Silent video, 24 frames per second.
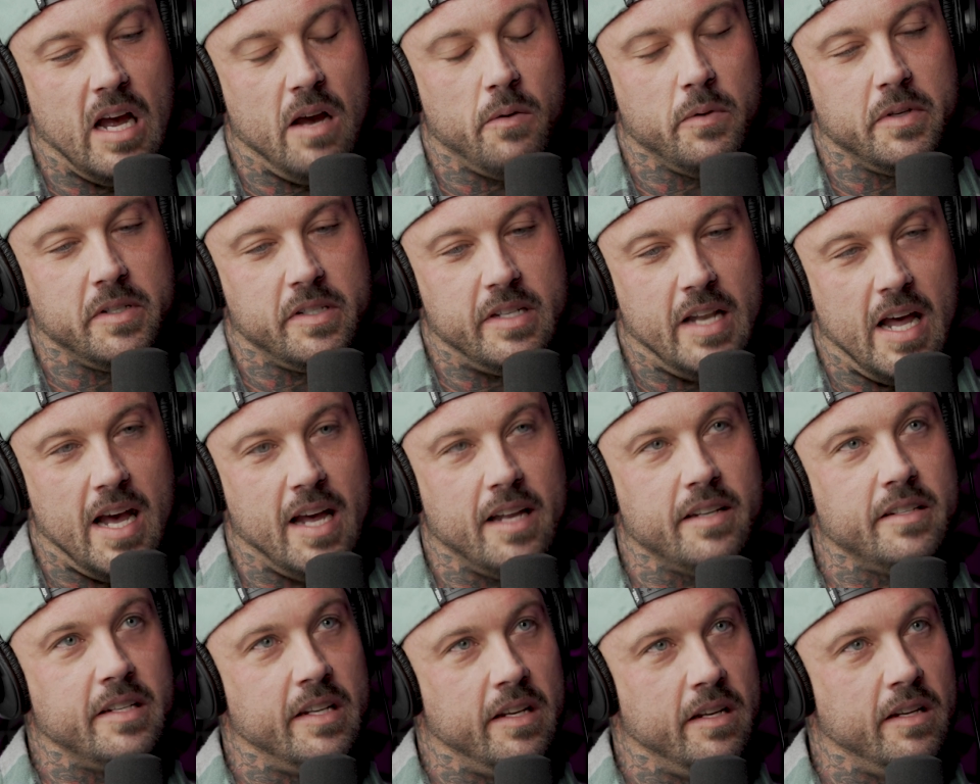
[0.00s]
I was
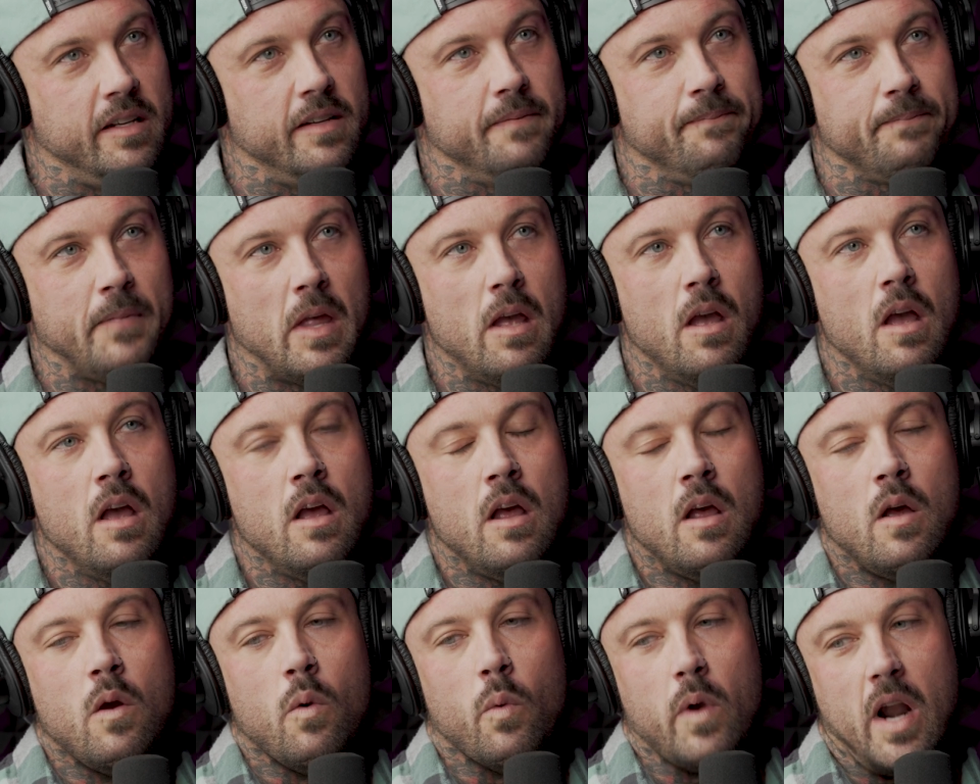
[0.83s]
19
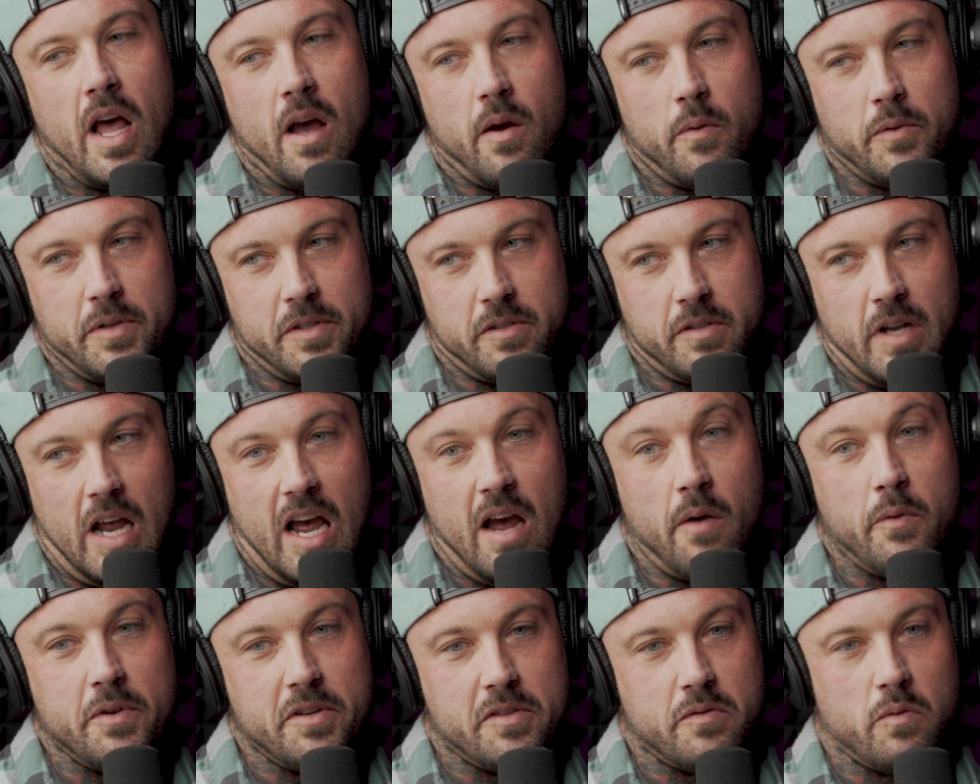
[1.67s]
when I
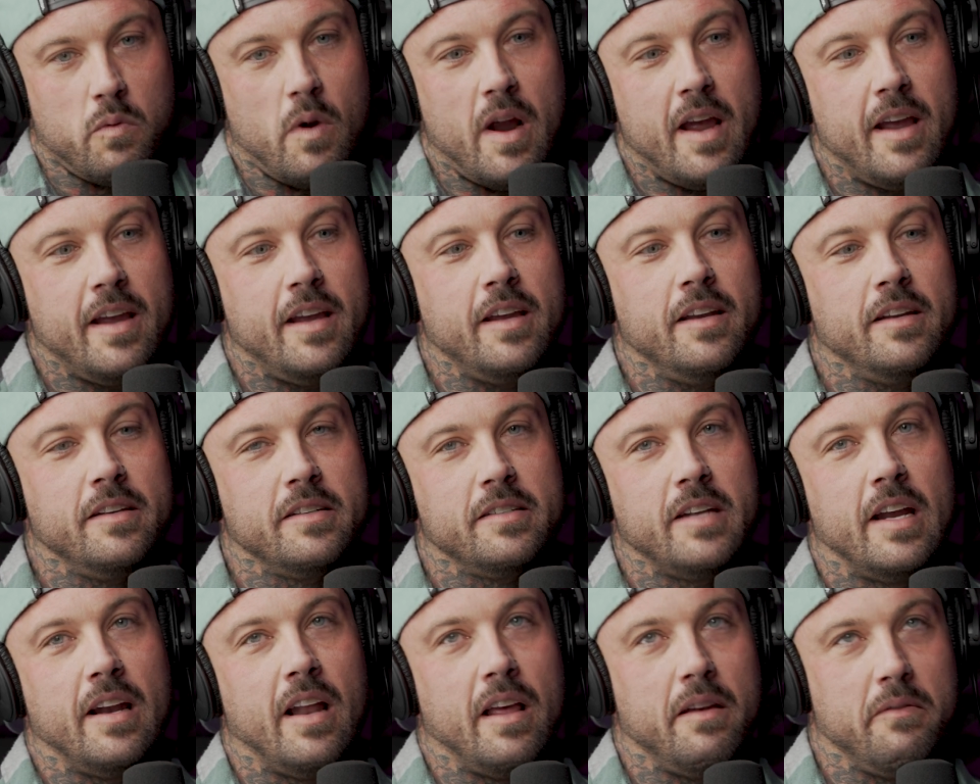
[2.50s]
was
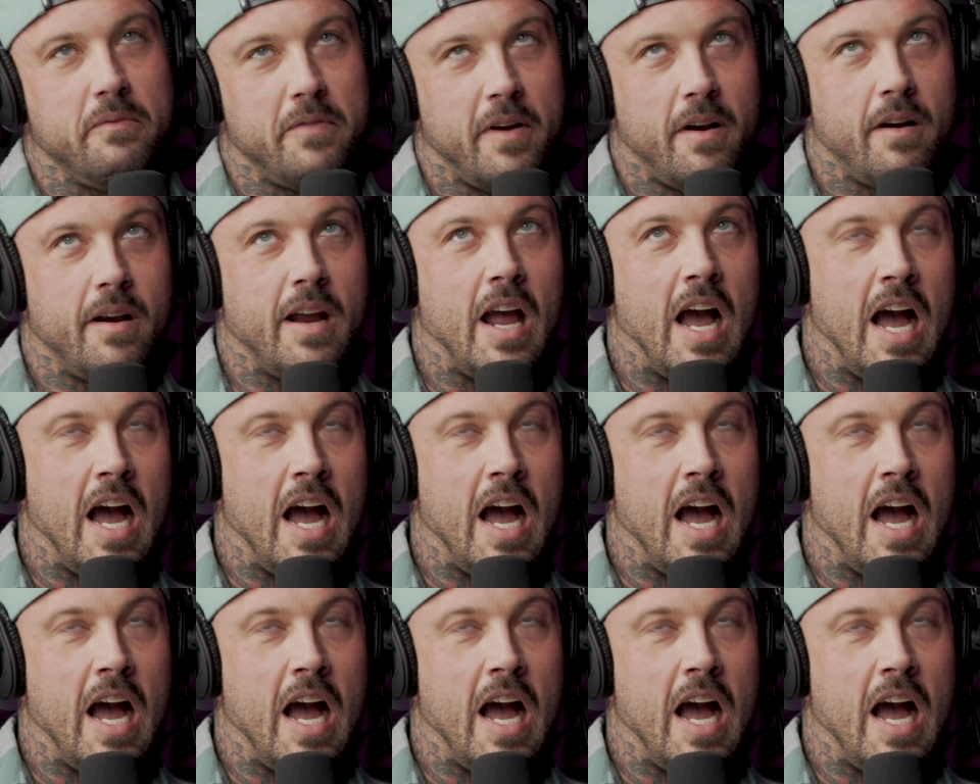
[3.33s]
raised in a very